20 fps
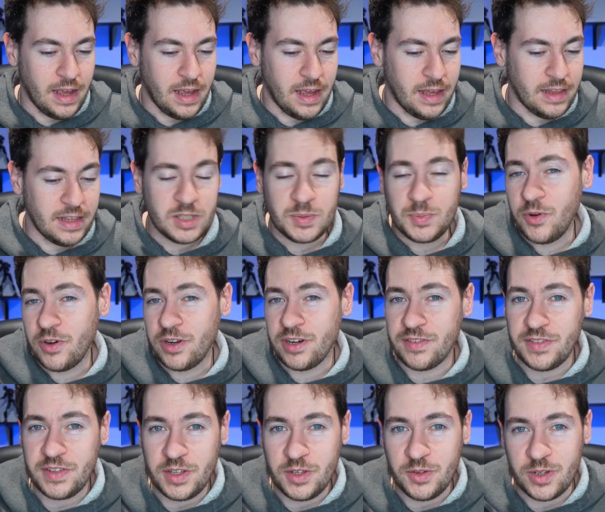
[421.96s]
And this point
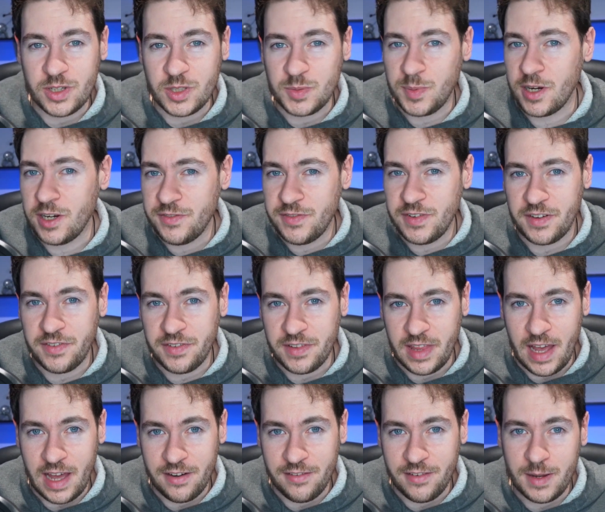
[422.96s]
of view is perfect for
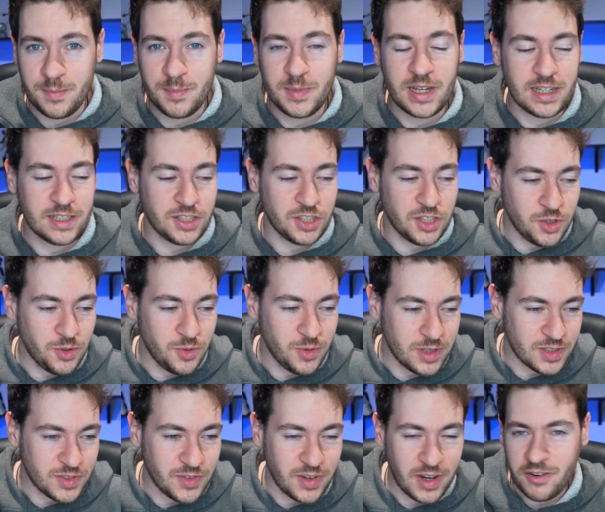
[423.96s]
that, right? Because you
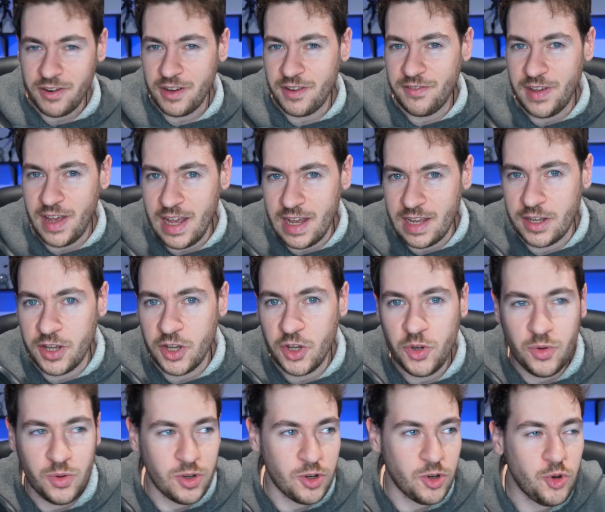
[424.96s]
is very vague.
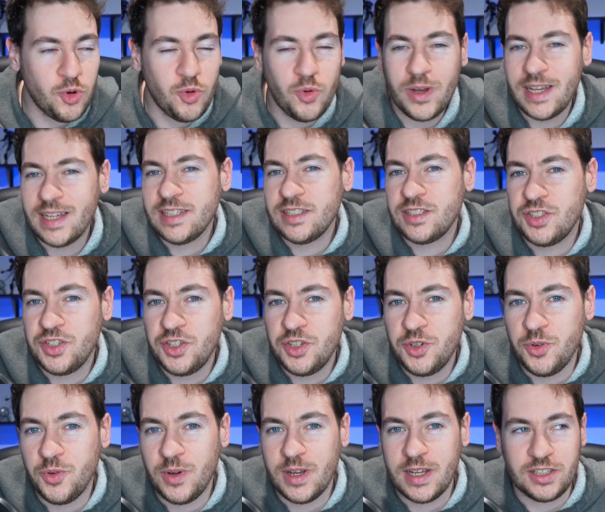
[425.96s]
Who who is
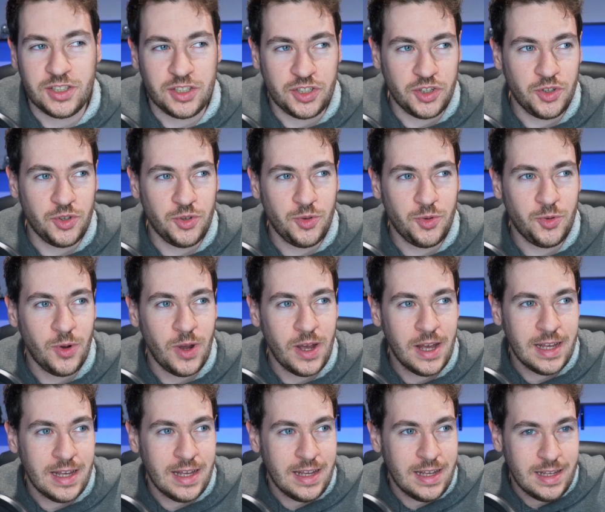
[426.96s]
you? Is you
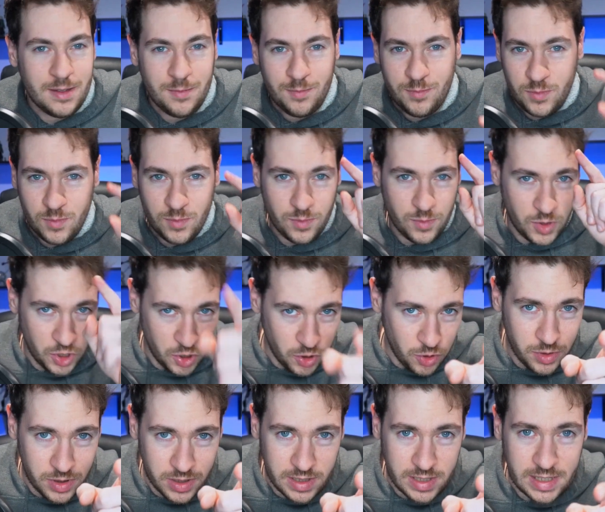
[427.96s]

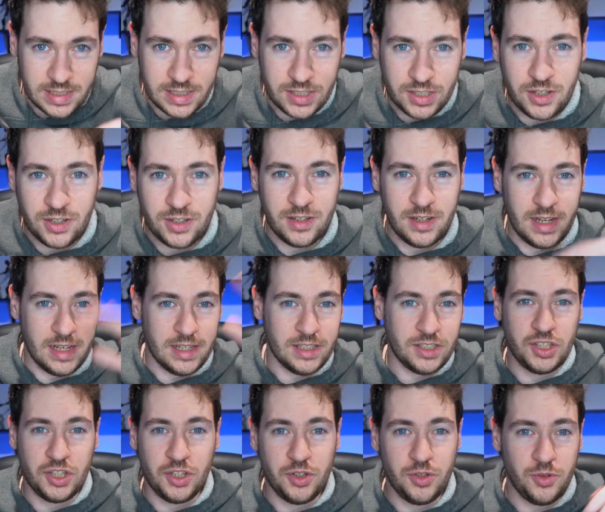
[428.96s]
you the listener?
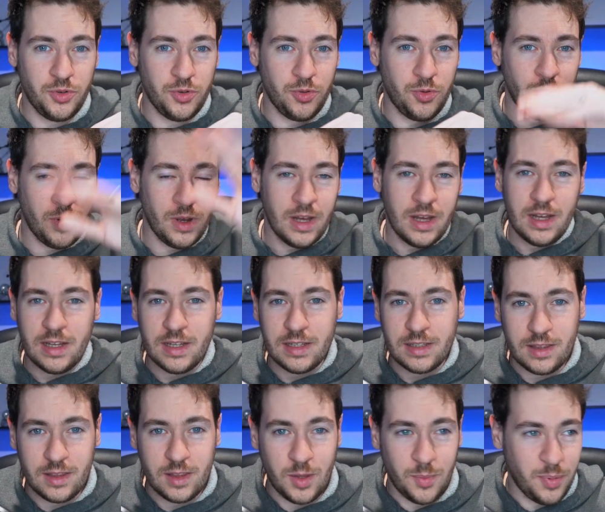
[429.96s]
Is you
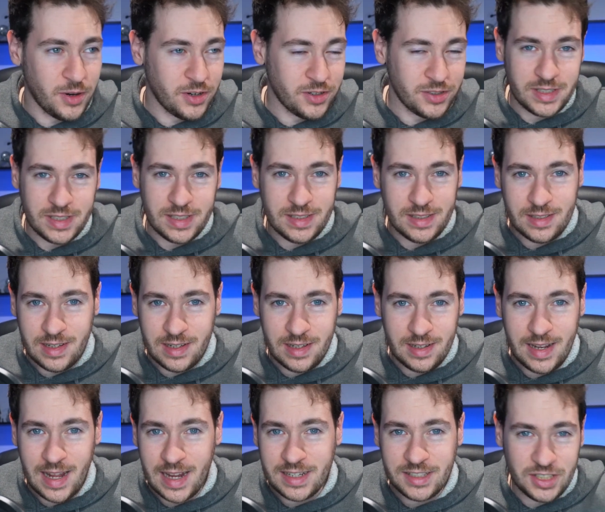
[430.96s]
the person
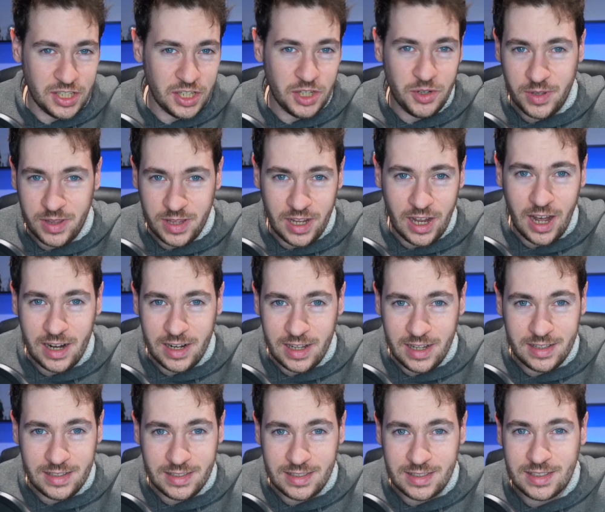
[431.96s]
next to you in the
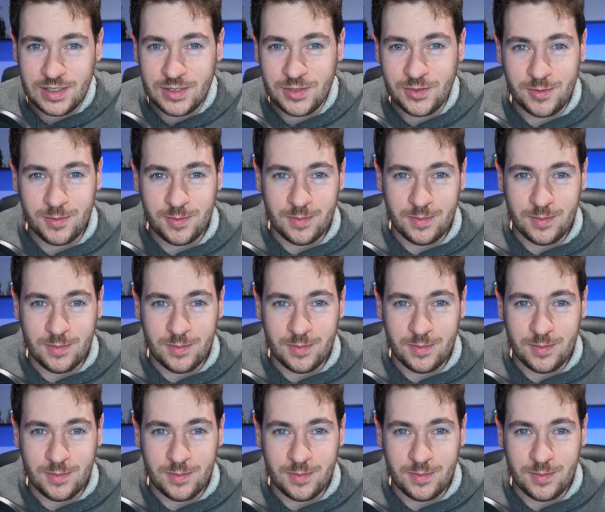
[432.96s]
audience